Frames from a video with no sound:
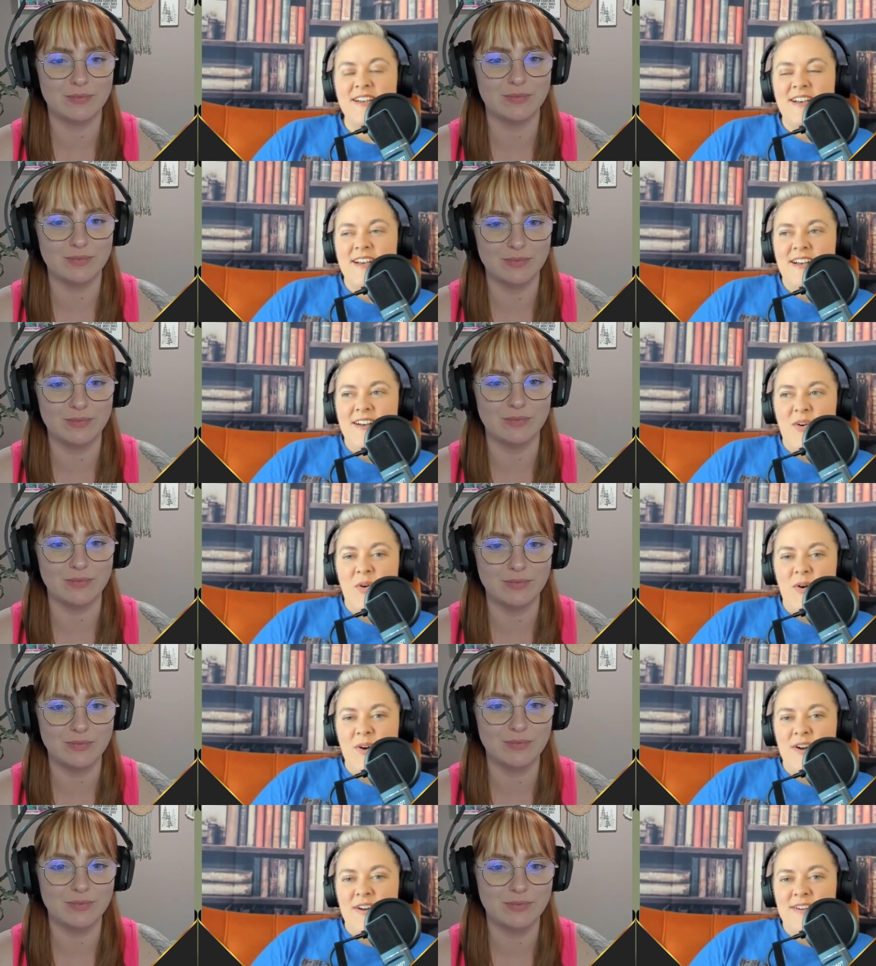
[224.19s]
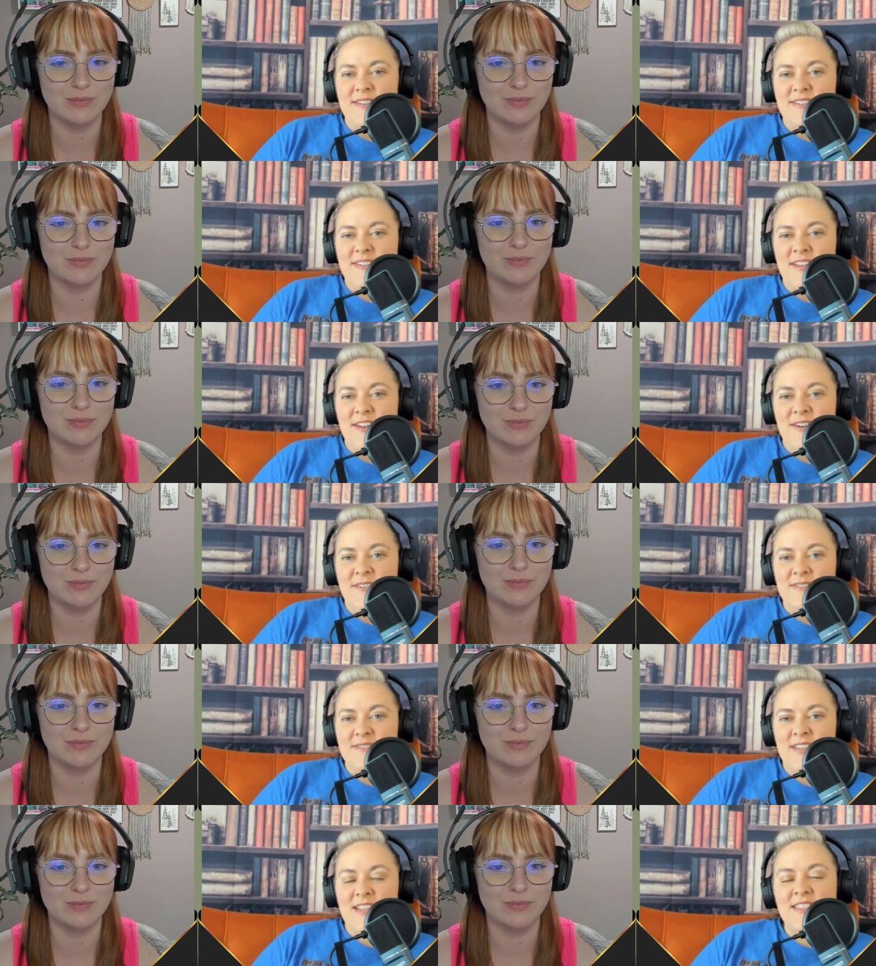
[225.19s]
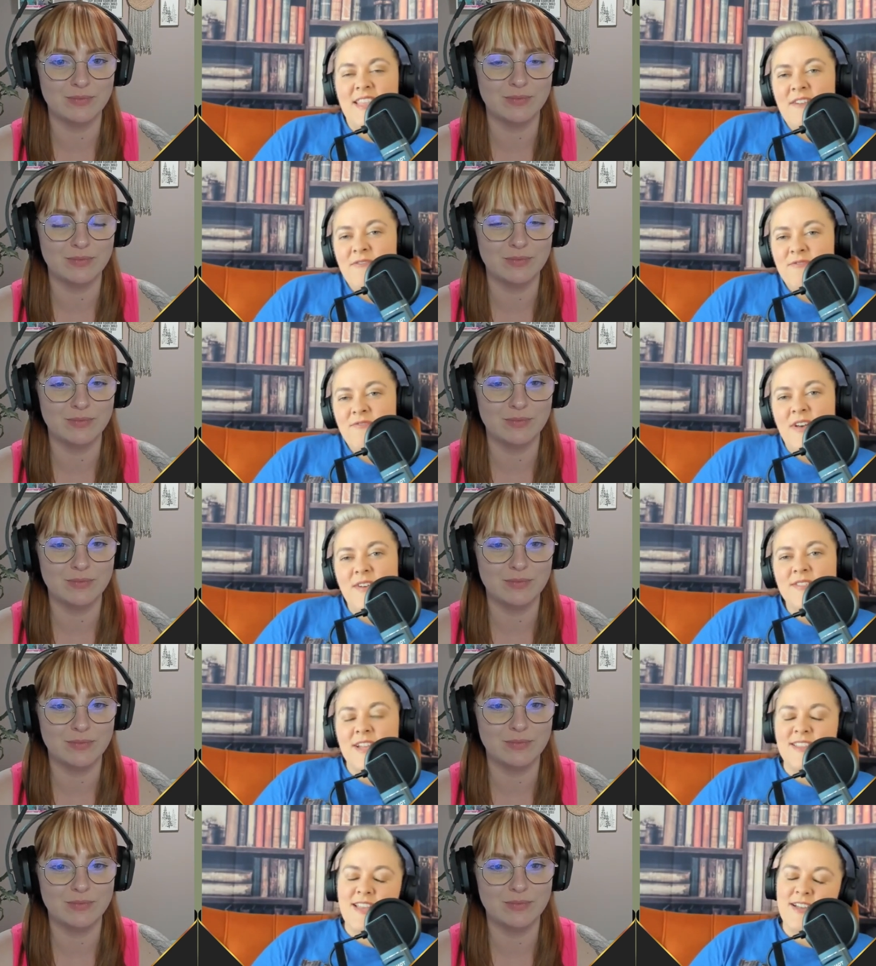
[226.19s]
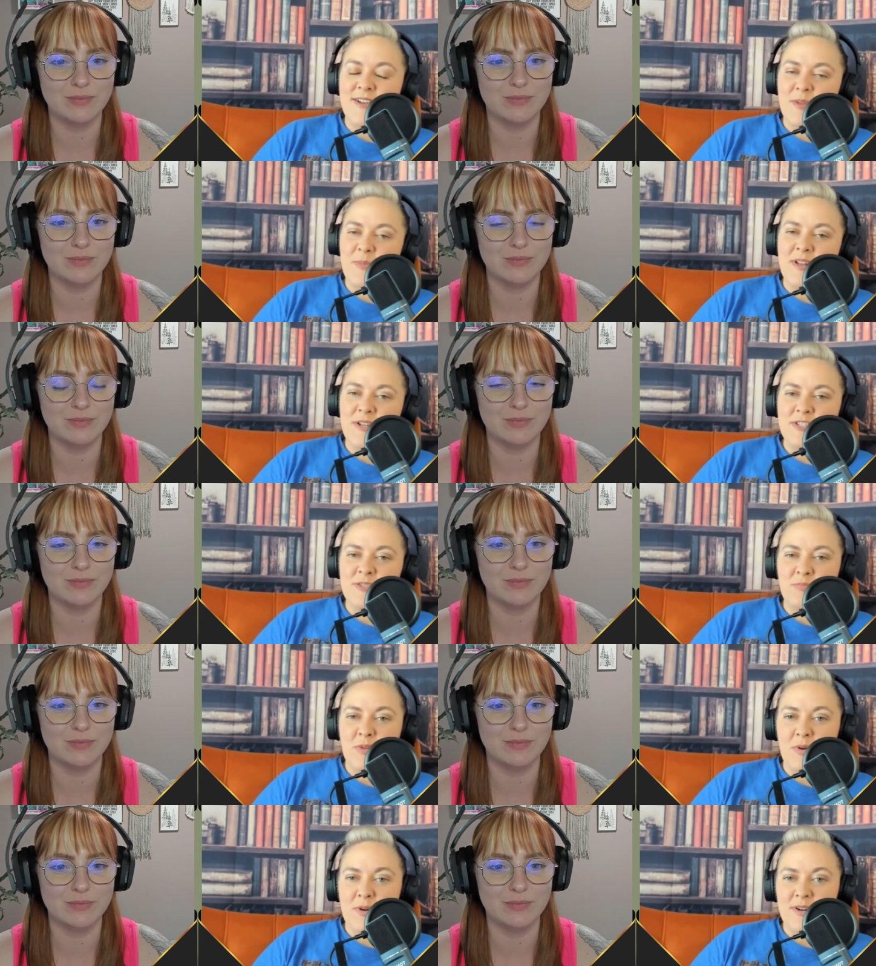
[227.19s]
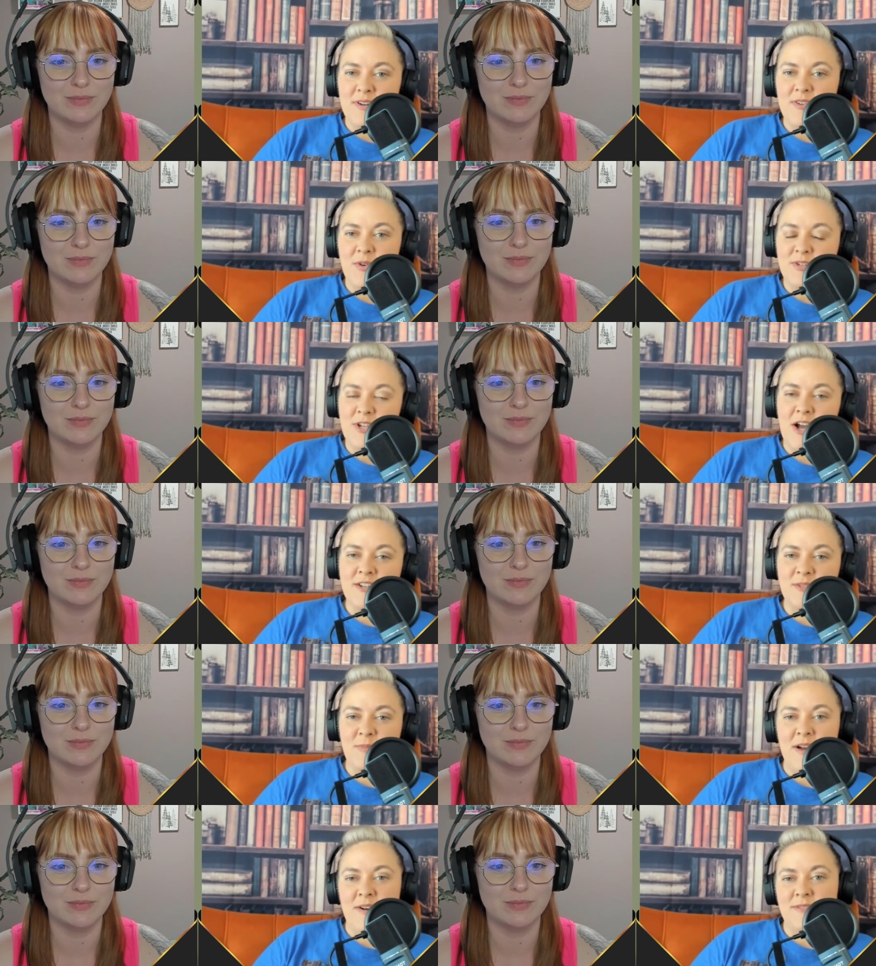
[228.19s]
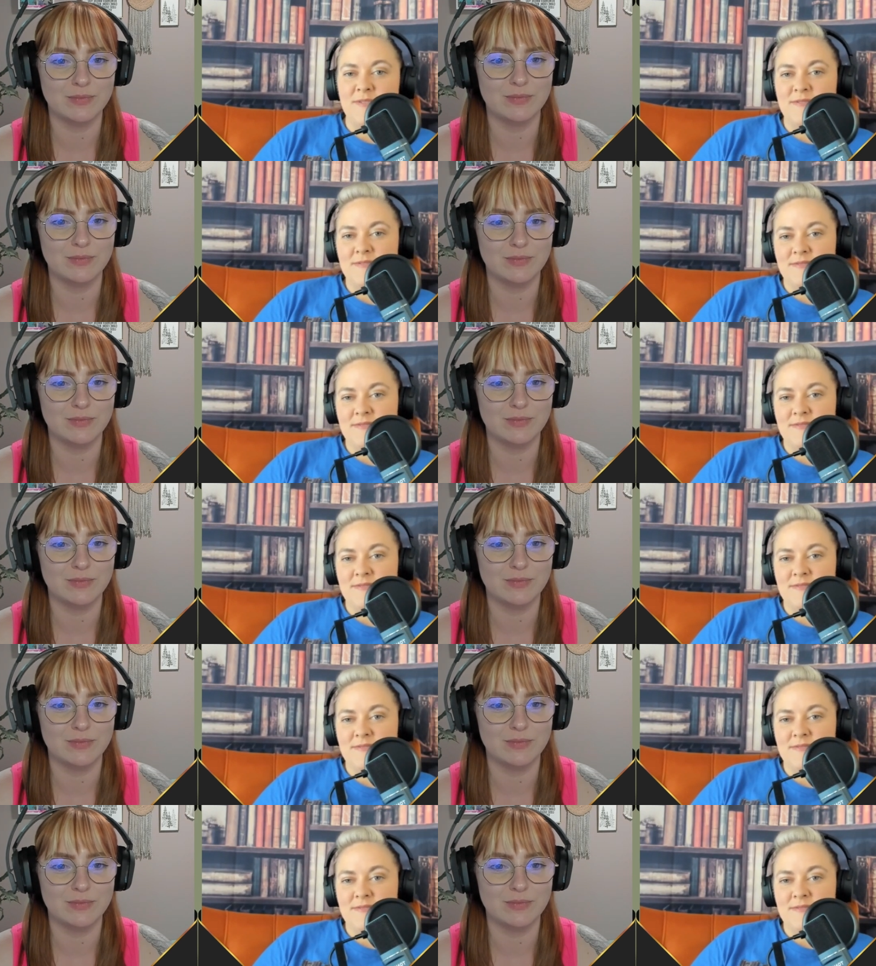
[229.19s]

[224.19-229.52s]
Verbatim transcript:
Speaker 1: Mm-hmm. Or, you know, like that felt like that could have been explored or talked about